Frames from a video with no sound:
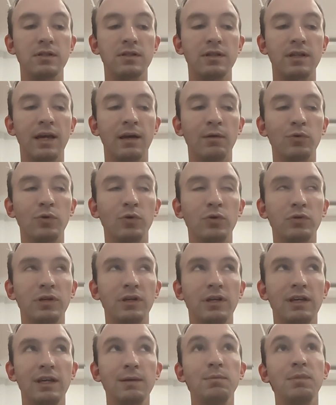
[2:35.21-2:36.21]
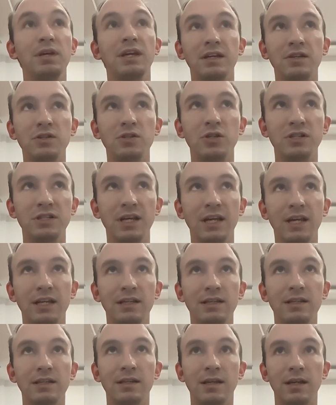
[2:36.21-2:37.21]
that will keep me
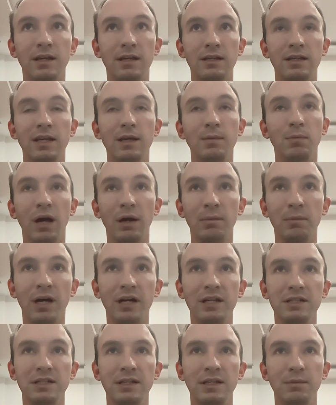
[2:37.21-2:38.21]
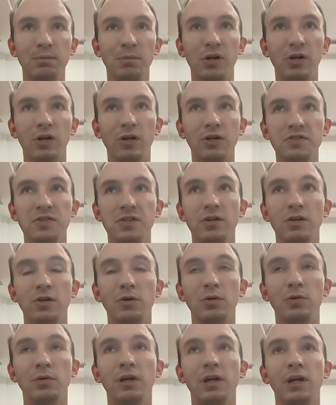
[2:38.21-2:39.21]
entertained and keep my mind in it, but
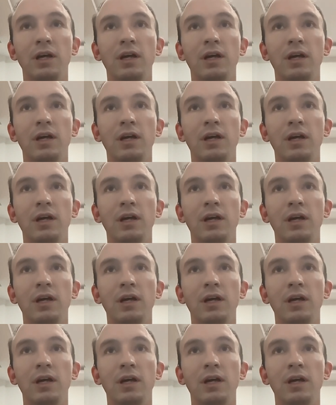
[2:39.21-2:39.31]
also